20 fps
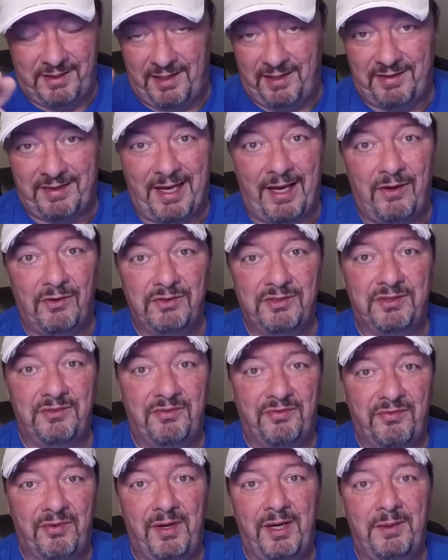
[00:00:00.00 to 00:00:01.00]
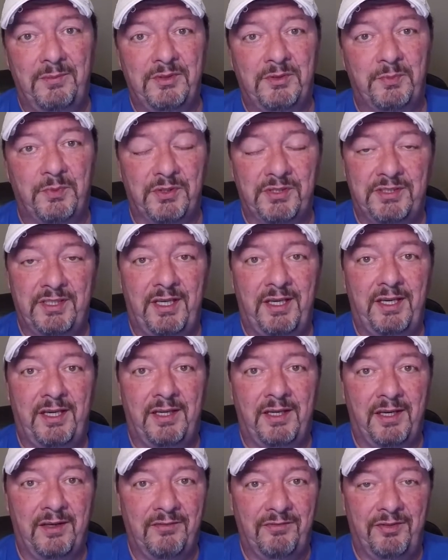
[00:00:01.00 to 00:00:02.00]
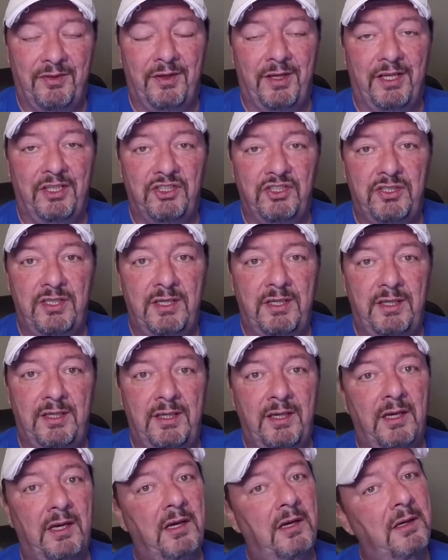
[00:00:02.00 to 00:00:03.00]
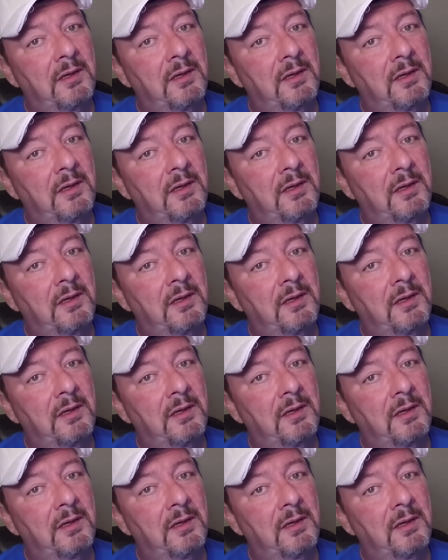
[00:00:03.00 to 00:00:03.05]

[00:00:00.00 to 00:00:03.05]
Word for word: a thousand frames per second in full H D,